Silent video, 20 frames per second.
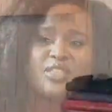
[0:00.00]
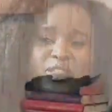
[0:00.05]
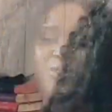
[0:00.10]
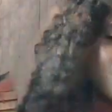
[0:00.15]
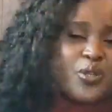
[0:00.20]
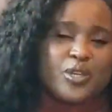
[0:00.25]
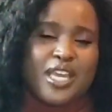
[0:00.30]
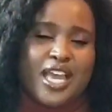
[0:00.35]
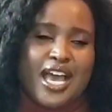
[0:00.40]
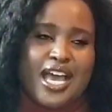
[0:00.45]

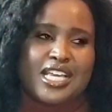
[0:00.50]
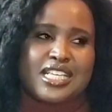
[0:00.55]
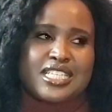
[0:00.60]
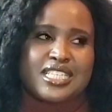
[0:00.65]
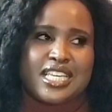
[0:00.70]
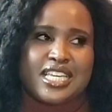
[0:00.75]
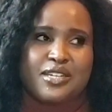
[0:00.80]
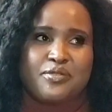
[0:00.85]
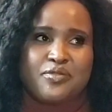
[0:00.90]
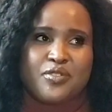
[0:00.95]
So yeah, I
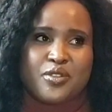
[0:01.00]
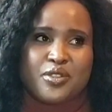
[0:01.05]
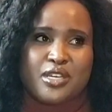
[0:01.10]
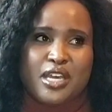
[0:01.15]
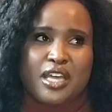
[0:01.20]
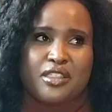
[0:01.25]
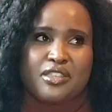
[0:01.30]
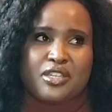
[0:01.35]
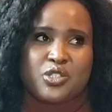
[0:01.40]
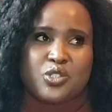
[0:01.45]
stayed
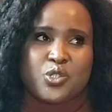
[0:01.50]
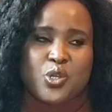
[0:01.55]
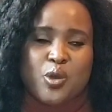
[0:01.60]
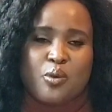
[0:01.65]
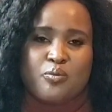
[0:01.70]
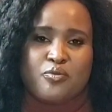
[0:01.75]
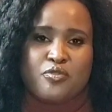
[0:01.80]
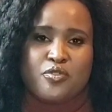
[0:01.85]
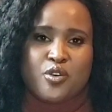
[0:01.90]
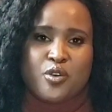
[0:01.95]
at the
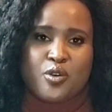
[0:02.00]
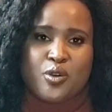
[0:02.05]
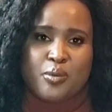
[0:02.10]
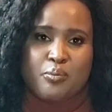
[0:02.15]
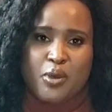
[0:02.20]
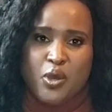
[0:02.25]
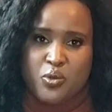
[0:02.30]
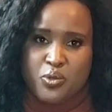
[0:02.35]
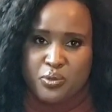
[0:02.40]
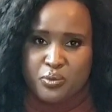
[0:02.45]
job for
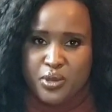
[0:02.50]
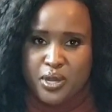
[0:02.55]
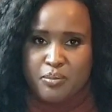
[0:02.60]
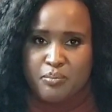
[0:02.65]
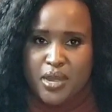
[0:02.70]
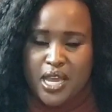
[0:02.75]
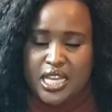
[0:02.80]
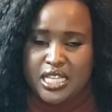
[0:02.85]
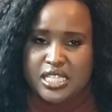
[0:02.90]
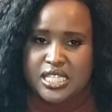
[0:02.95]
about 3
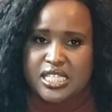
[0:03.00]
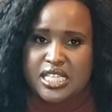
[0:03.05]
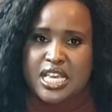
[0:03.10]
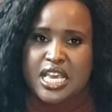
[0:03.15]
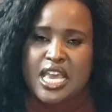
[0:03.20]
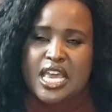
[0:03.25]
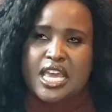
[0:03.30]
months.